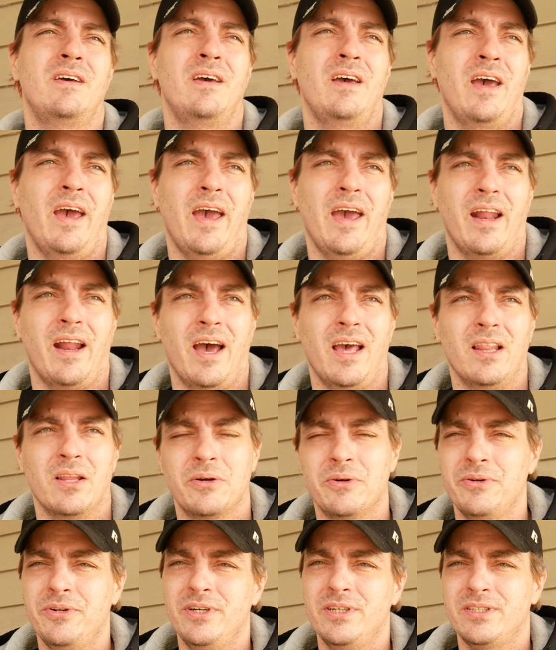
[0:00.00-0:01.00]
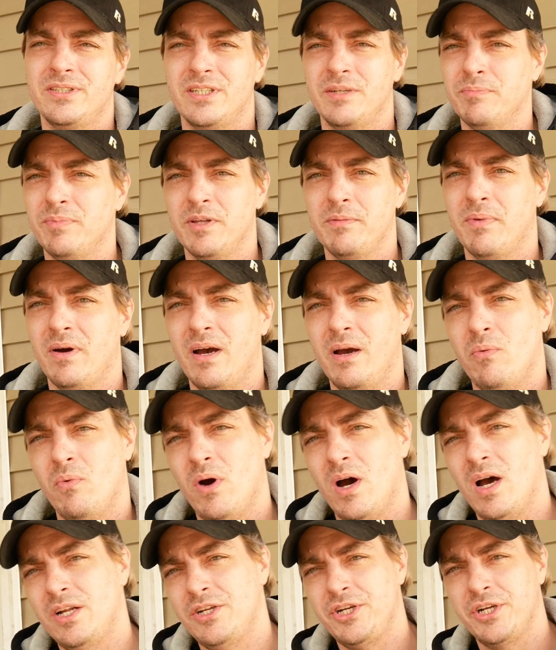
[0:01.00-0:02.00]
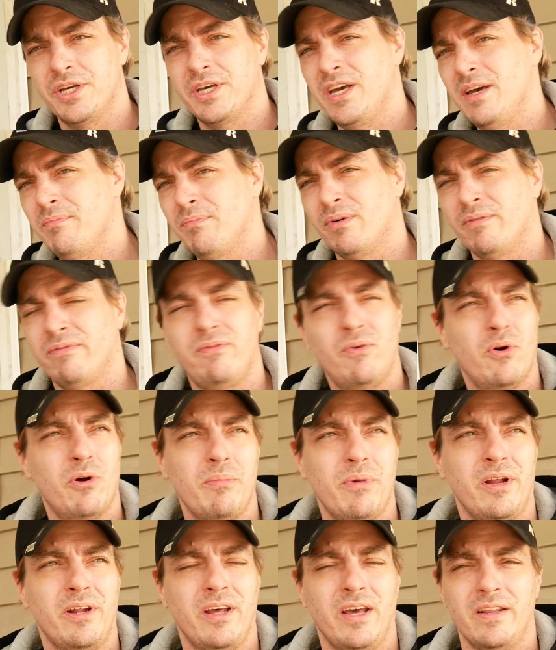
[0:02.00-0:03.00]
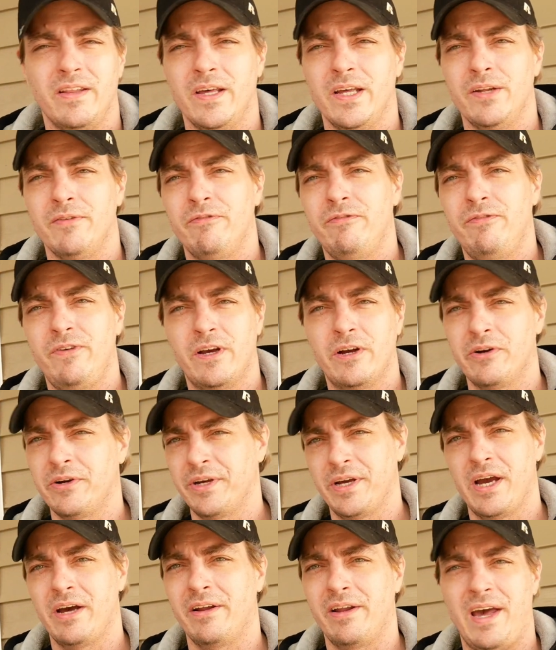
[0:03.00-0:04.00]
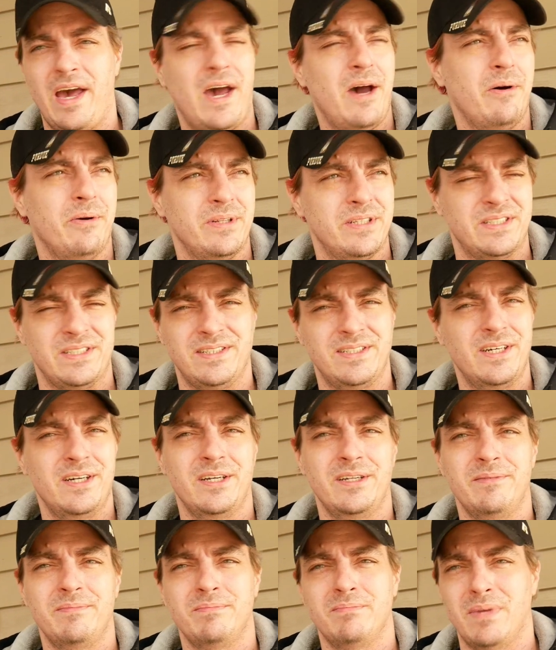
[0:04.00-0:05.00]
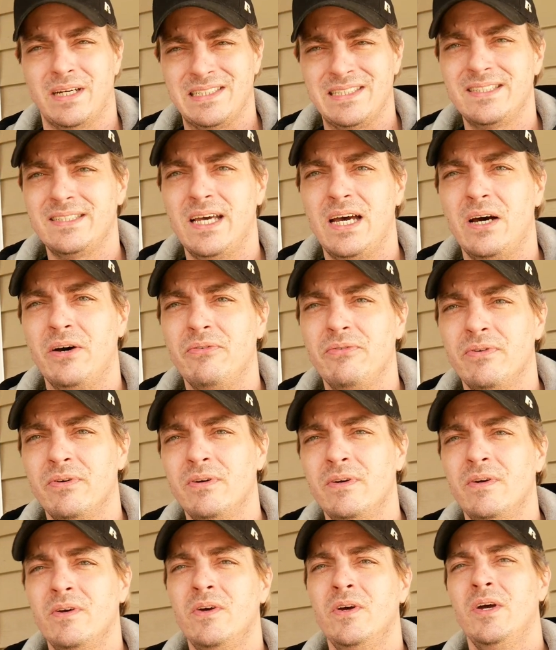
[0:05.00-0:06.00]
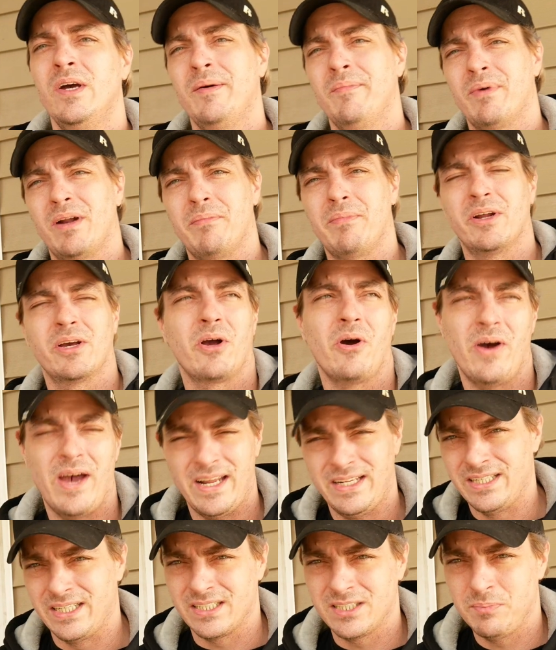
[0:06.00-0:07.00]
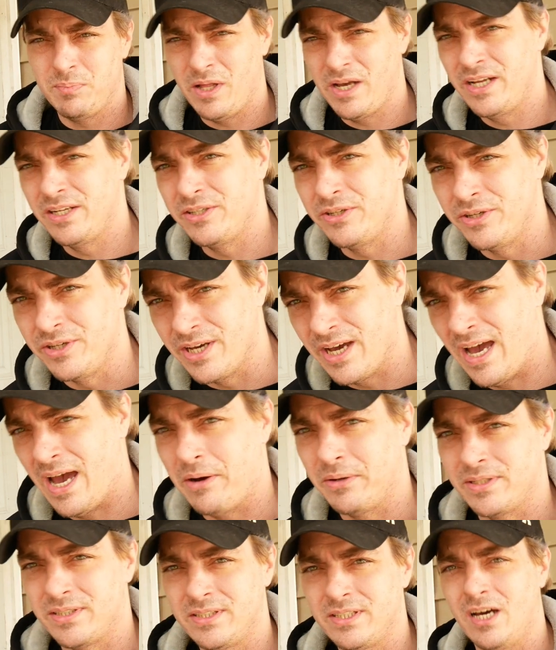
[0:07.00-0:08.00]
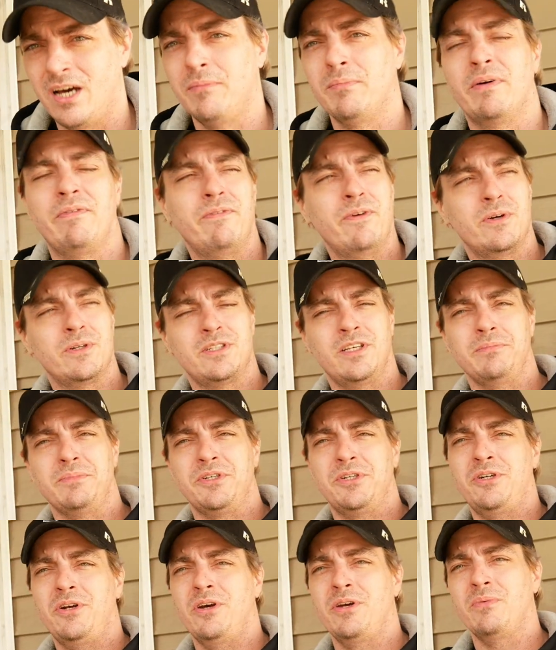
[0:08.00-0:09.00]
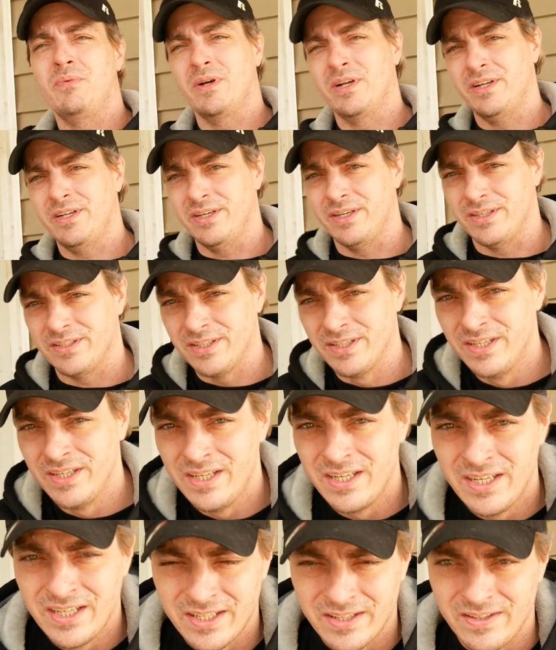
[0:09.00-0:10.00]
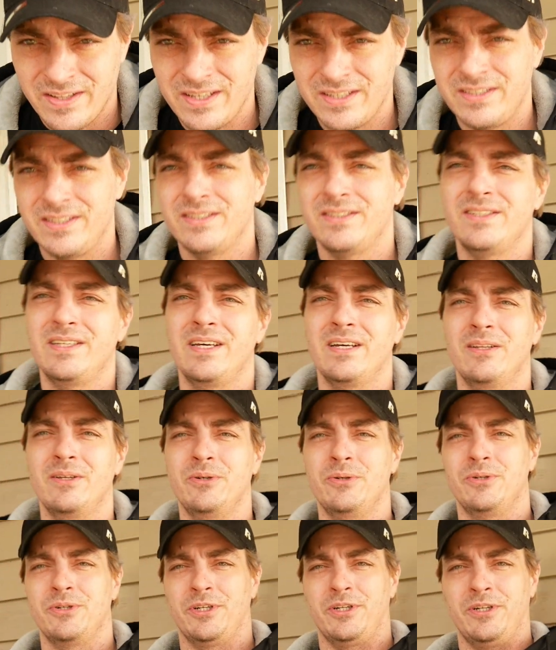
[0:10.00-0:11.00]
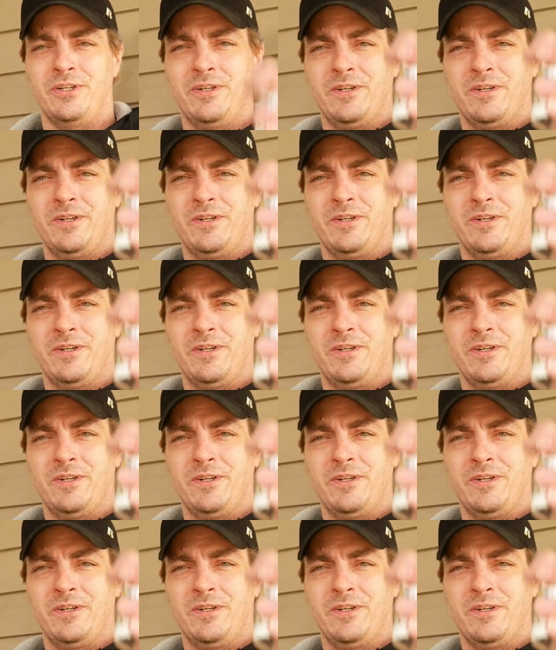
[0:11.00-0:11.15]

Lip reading: and I learned it simply by watching him perform it and then figuring out how it's done myself. But I'm going to go ahead and explain to you how it's done, but first let me show you what it is. This is the illusion.